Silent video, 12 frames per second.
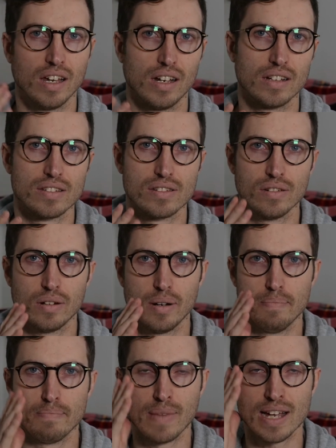It's not a
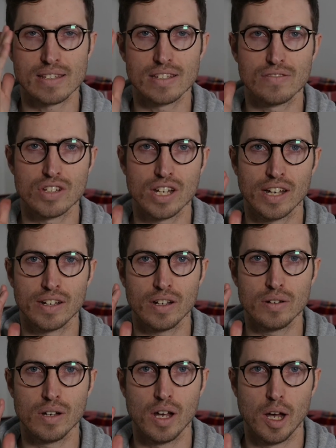massive
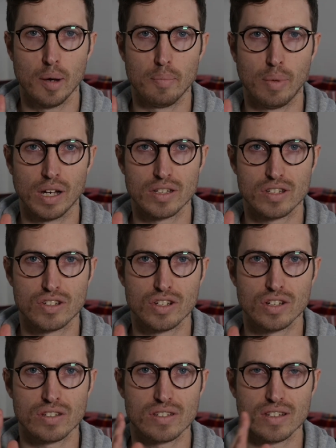shadow, but it's
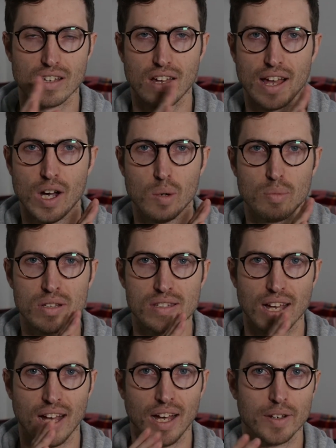just helping to
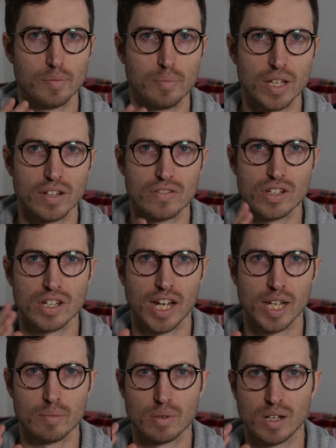add a bit of
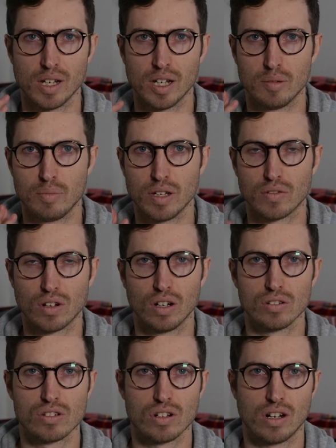shape, a bit of
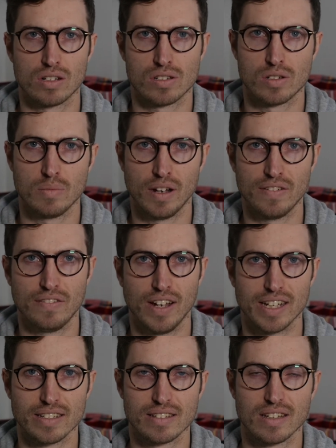contrast to my
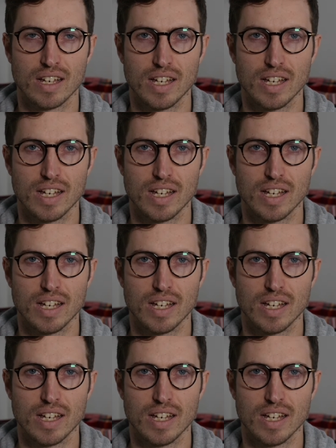face,